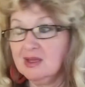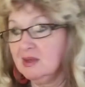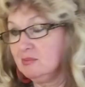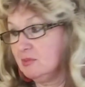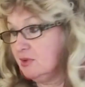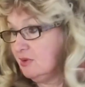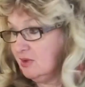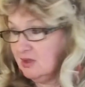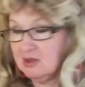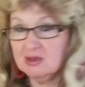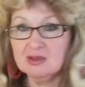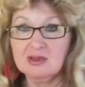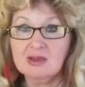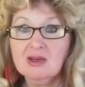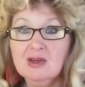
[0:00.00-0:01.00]
I'm
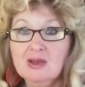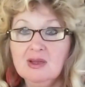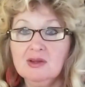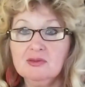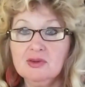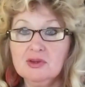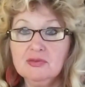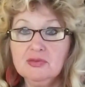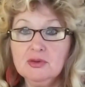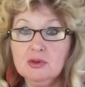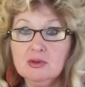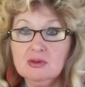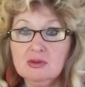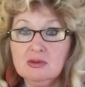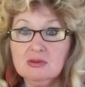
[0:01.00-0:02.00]
going for a
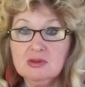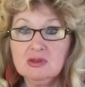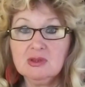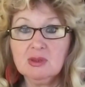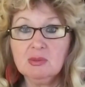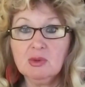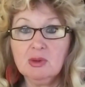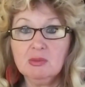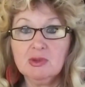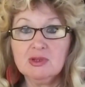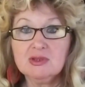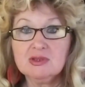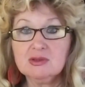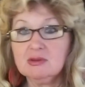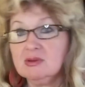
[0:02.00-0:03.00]
funeral in a
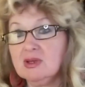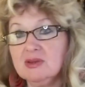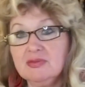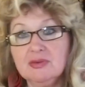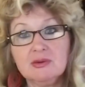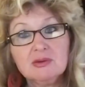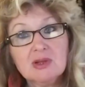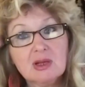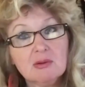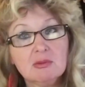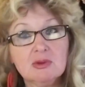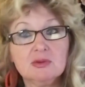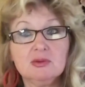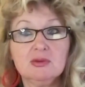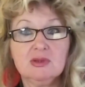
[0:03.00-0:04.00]
moment. So I thought I
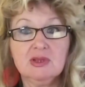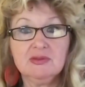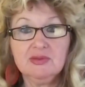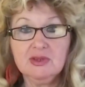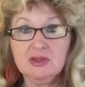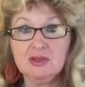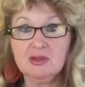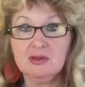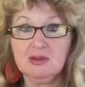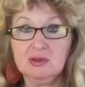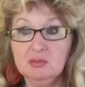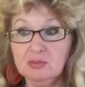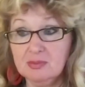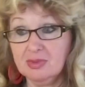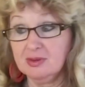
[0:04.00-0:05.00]
will do the video,
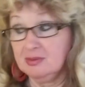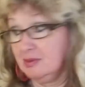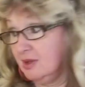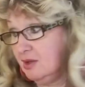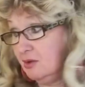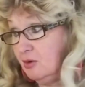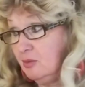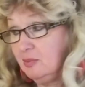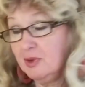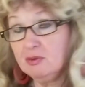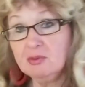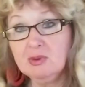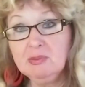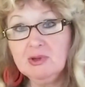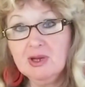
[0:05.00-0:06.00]
and I hope I
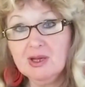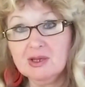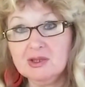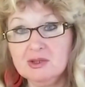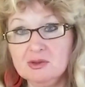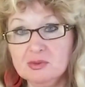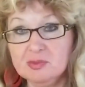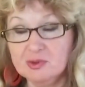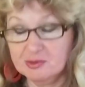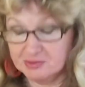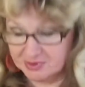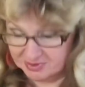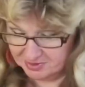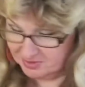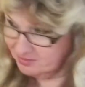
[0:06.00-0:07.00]
will be lucky to
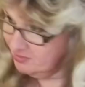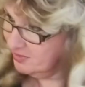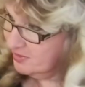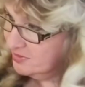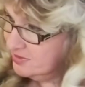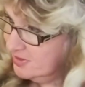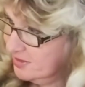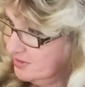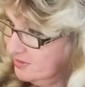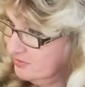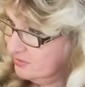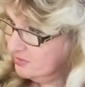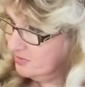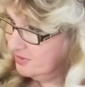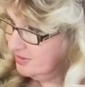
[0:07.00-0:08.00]
post it because I
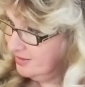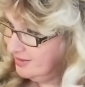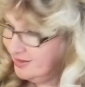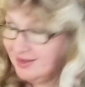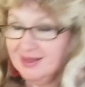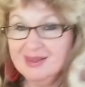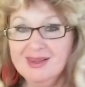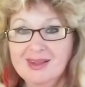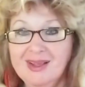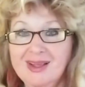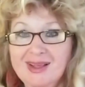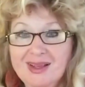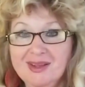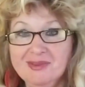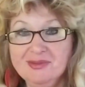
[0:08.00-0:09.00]
have only
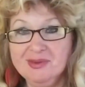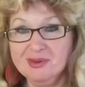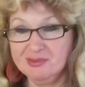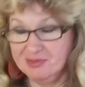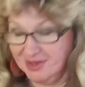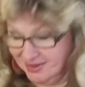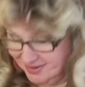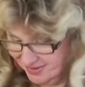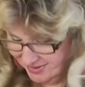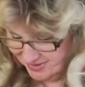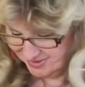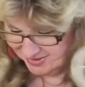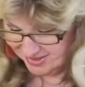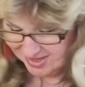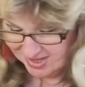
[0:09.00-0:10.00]
a few minutes.